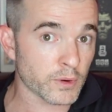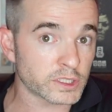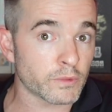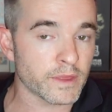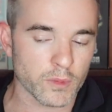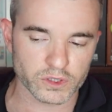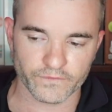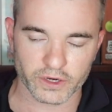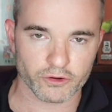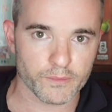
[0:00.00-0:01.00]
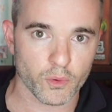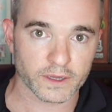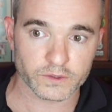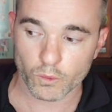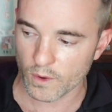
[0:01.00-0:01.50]
person with the most victory
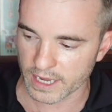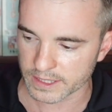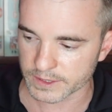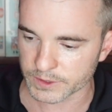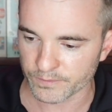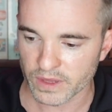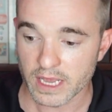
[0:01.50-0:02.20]
points wins.